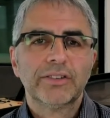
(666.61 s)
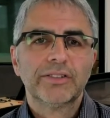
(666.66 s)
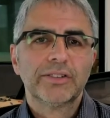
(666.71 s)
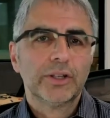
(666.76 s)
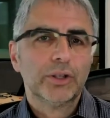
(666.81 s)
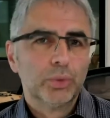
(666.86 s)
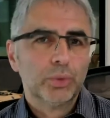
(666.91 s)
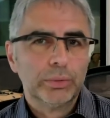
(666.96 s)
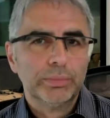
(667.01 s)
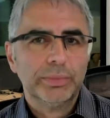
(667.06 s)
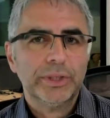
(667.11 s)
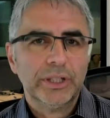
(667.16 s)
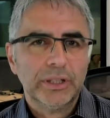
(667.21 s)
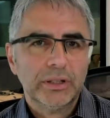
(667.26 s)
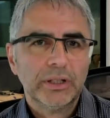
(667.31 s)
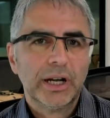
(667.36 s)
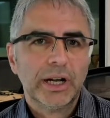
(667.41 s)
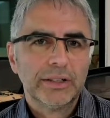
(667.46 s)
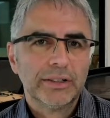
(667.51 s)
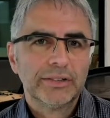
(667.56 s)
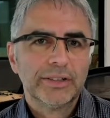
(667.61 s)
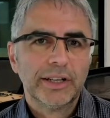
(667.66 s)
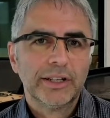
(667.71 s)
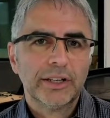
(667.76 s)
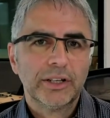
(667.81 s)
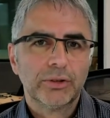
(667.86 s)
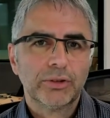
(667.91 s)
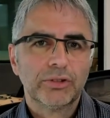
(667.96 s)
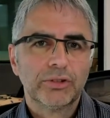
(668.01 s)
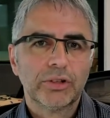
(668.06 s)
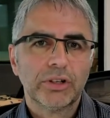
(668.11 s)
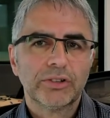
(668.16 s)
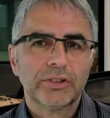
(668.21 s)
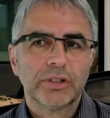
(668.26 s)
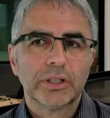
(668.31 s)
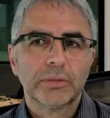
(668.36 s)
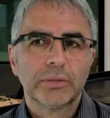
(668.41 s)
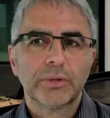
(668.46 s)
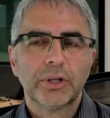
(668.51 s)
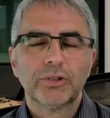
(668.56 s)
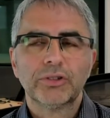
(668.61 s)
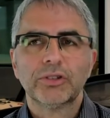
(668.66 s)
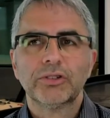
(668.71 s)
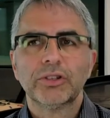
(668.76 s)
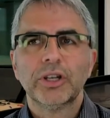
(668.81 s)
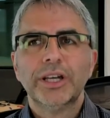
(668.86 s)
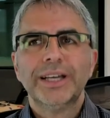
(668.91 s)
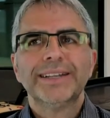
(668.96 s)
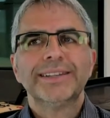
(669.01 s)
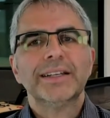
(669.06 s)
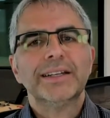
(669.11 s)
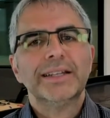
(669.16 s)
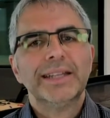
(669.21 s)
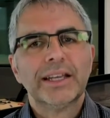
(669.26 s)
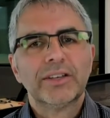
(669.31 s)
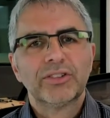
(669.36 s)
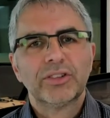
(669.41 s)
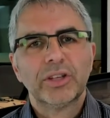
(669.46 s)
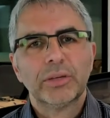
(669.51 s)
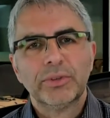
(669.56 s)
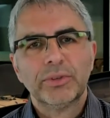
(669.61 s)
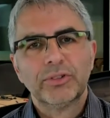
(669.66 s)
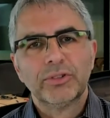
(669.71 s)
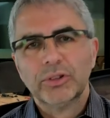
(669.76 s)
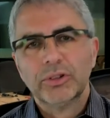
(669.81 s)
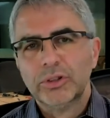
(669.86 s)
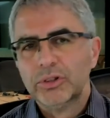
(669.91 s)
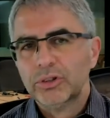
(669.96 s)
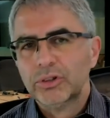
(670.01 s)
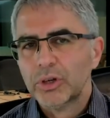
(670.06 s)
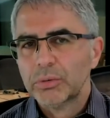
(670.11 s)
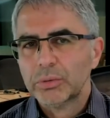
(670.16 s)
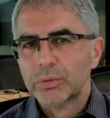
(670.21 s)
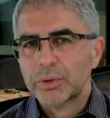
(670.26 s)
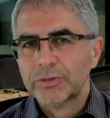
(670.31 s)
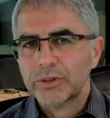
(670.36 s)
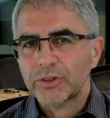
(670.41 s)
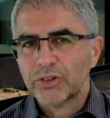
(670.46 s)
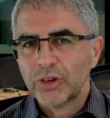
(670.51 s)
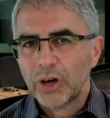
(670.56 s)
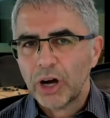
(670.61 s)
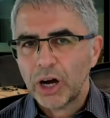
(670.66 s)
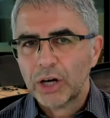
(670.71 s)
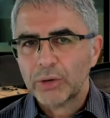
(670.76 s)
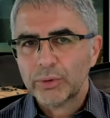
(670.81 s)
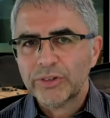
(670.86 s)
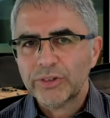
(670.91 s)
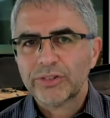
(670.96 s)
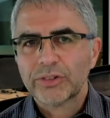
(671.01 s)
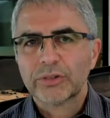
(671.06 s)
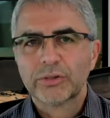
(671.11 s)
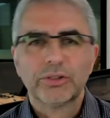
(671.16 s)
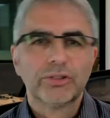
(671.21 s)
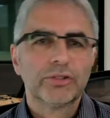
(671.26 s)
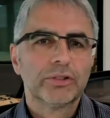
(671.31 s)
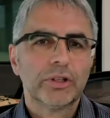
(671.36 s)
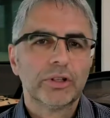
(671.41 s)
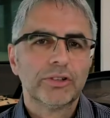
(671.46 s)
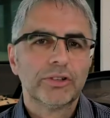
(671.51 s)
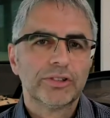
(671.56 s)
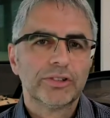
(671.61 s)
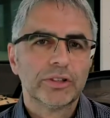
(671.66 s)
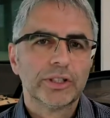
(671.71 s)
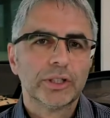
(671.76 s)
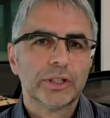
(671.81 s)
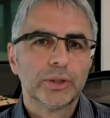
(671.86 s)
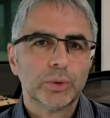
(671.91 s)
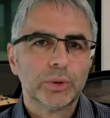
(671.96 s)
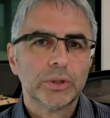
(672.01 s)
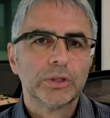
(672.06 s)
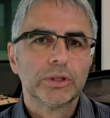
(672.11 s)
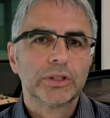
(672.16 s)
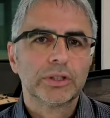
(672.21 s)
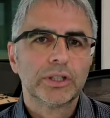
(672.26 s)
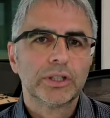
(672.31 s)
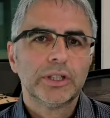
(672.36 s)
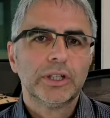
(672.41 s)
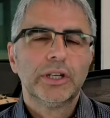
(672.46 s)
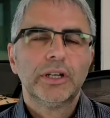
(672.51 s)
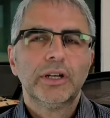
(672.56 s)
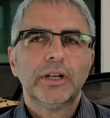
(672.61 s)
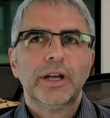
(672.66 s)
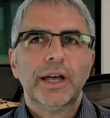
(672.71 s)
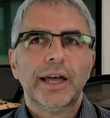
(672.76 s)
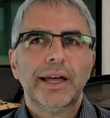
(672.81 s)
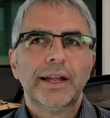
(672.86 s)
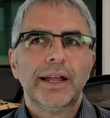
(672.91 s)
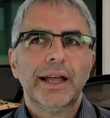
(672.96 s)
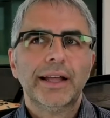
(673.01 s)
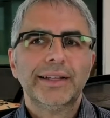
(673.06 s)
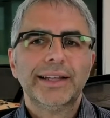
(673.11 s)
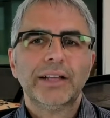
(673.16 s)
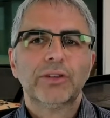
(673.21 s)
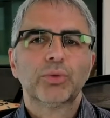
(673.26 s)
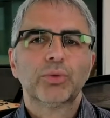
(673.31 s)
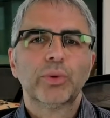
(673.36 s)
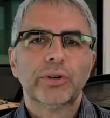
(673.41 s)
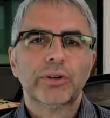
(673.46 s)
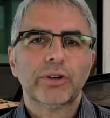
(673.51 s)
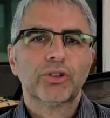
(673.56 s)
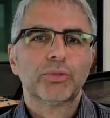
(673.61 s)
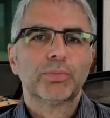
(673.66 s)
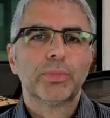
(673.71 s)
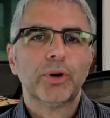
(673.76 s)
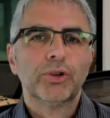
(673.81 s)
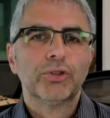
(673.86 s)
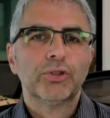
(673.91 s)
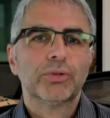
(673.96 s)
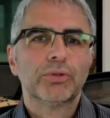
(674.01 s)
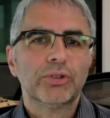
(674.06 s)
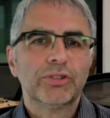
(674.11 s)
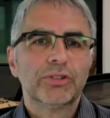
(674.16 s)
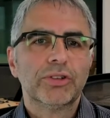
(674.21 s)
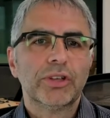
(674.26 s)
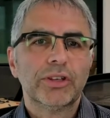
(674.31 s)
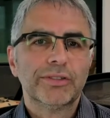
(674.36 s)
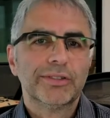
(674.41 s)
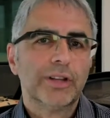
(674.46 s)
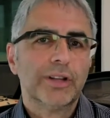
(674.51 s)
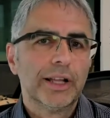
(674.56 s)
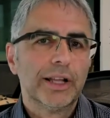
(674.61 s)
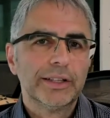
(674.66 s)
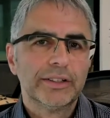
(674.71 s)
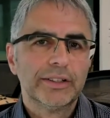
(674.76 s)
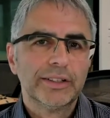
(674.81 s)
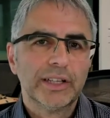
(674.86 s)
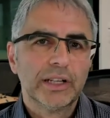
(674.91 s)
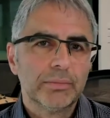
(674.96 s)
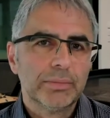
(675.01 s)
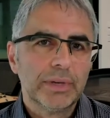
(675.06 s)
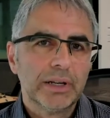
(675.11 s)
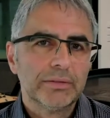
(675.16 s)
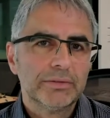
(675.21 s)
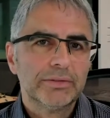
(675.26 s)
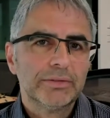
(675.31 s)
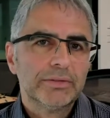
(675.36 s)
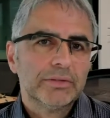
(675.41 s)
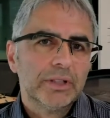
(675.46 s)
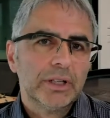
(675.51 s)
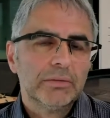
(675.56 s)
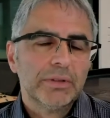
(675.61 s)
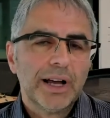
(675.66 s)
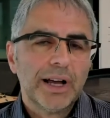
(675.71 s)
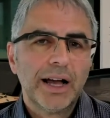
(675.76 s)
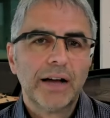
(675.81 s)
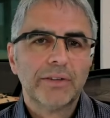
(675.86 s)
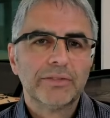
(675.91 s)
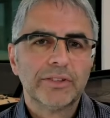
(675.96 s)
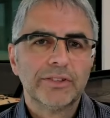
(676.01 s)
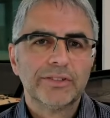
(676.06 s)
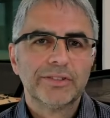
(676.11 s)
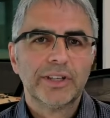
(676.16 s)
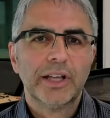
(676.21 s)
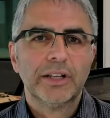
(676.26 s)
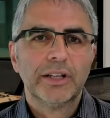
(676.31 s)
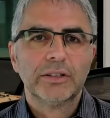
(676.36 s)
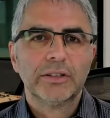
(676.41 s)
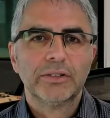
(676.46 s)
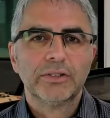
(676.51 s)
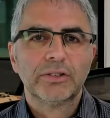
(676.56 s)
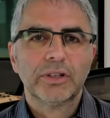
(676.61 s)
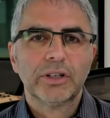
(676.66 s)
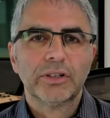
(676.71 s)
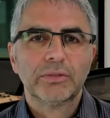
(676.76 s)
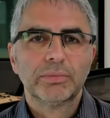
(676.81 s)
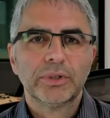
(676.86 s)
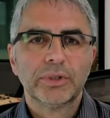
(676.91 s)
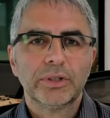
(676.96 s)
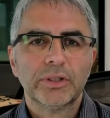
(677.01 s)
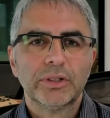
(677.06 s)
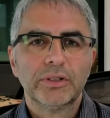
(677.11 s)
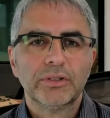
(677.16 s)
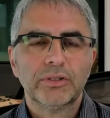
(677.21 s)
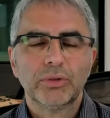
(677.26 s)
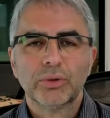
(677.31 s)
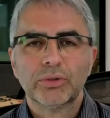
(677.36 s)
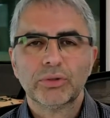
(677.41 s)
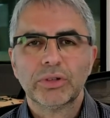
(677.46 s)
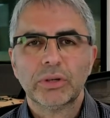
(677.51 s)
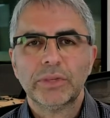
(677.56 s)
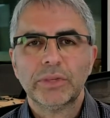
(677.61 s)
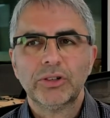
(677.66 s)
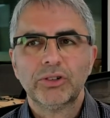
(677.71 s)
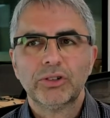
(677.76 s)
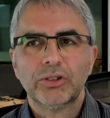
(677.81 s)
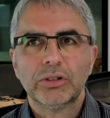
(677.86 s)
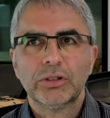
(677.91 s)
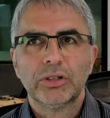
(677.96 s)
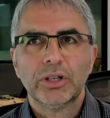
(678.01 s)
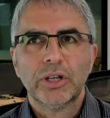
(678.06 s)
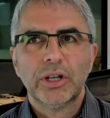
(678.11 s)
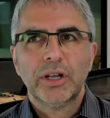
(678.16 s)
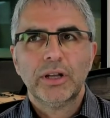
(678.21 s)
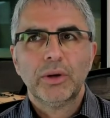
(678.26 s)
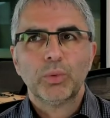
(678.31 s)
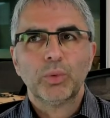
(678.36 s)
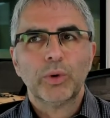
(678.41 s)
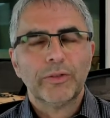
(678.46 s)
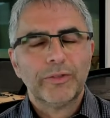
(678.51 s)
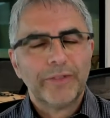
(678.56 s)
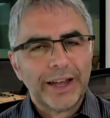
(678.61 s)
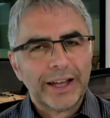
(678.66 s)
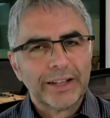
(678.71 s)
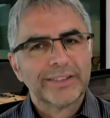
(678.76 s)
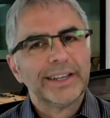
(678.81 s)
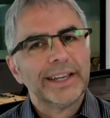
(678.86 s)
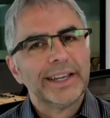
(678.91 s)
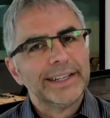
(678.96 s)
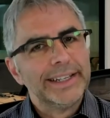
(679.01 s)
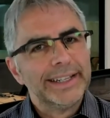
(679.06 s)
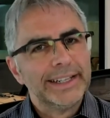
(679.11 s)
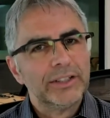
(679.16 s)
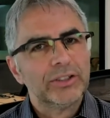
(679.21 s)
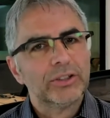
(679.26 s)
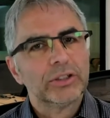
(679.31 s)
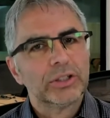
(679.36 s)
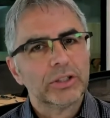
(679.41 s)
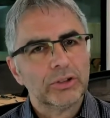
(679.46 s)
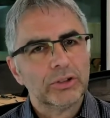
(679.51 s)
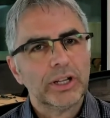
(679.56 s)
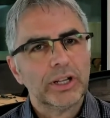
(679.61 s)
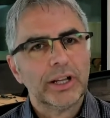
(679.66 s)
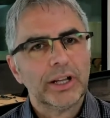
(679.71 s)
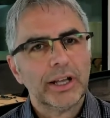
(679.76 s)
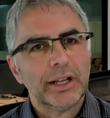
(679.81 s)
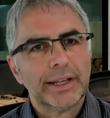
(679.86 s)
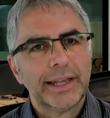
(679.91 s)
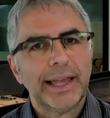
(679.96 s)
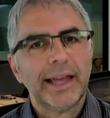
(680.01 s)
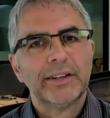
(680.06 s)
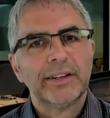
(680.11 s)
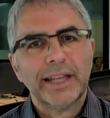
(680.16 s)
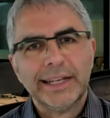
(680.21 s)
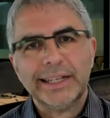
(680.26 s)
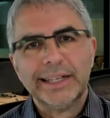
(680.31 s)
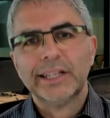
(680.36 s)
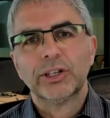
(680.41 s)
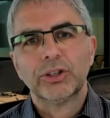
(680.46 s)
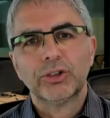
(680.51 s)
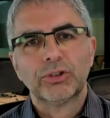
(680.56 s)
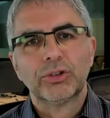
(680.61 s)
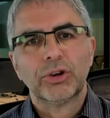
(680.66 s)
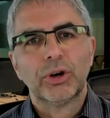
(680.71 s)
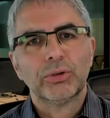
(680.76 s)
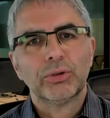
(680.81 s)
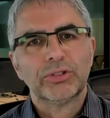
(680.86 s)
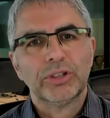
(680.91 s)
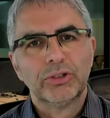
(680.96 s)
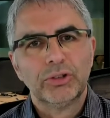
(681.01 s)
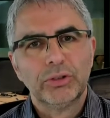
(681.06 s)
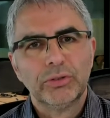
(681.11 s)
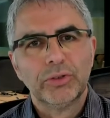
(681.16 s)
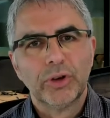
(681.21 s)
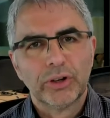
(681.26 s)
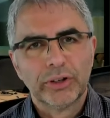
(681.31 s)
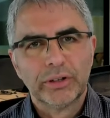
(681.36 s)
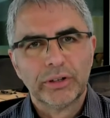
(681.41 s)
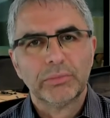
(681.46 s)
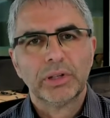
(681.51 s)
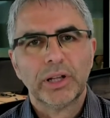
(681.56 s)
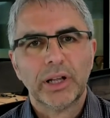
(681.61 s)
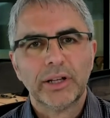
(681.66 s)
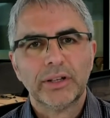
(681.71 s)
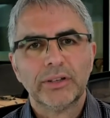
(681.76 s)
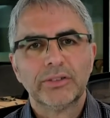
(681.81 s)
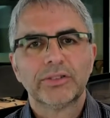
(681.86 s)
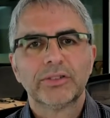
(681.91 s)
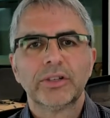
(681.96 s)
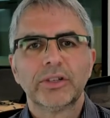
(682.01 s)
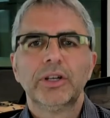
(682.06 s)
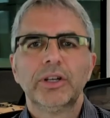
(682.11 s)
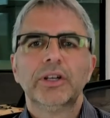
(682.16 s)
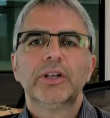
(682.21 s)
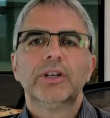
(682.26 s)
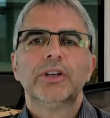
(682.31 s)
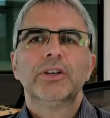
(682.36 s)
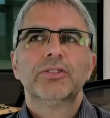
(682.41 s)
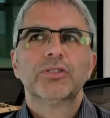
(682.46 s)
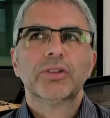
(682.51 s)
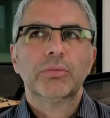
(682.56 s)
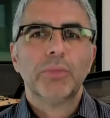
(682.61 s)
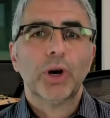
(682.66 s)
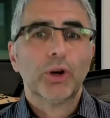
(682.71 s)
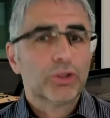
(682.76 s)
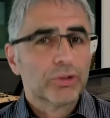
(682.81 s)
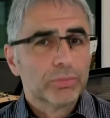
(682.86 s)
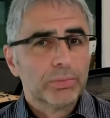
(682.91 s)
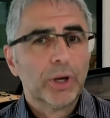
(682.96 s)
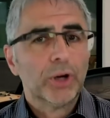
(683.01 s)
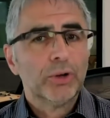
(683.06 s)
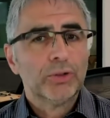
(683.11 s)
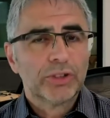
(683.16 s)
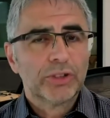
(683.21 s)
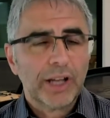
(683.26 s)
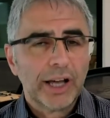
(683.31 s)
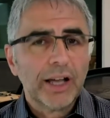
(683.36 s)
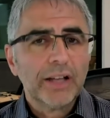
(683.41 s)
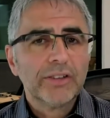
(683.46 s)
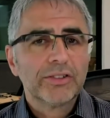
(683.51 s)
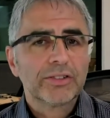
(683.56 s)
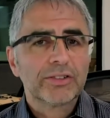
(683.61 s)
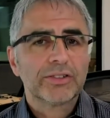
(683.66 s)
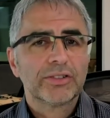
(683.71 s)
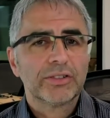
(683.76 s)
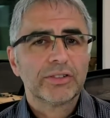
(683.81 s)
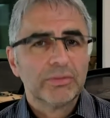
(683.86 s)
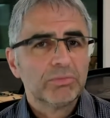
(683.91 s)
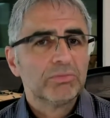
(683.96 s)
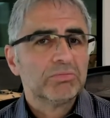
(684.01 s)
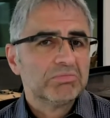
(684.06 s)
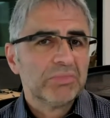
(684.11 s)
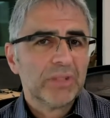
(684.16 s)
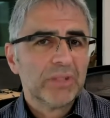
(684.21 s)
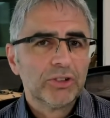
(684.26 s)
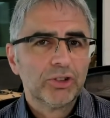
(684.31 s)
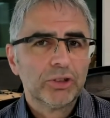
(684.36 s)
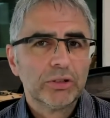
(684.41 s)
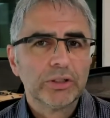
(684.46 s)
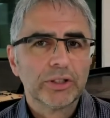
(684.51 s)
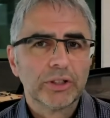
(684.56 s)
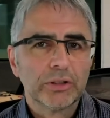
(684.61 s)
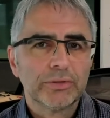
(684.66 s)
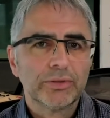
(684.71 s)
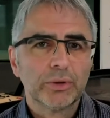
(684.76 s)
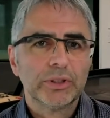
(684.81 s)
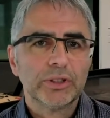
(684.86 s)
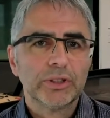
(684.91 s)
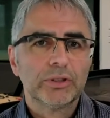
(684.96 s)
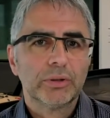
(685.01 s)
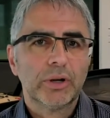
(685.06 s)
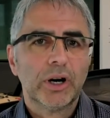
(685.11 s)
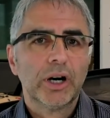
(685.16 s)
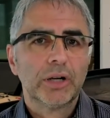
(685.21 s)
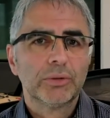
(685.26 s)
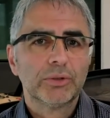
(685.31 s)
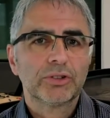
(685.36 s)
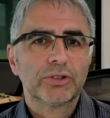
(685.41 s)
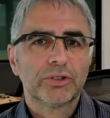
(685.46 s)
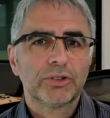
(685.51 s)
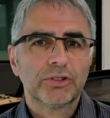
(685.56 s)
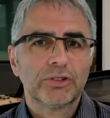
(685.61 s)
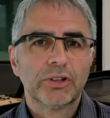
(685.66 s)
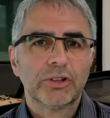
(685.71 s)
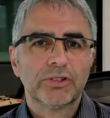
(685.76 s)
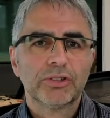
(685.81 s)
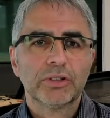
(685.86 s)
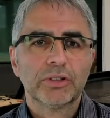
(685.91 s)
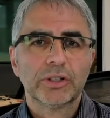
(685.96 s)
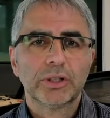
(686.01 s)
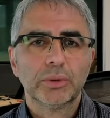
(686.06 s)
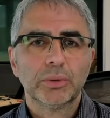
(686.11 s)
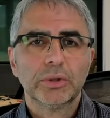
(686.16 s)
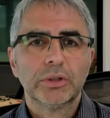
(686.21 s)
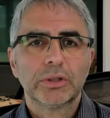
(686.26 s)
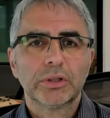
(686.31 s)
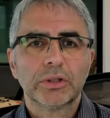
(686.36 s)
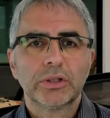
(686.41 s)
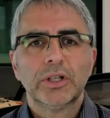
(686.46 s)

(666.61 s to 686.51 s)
So you would be undertaking crystalline silica process. The next step is to determine whether it's high risk crystalline silica work. And that's where exposure is likely to get above half the standard, as Perdita's also mentioned, without taking into account any controls that you've got in place. So most tasks are generally going to fall into a high risk crystalline silica work.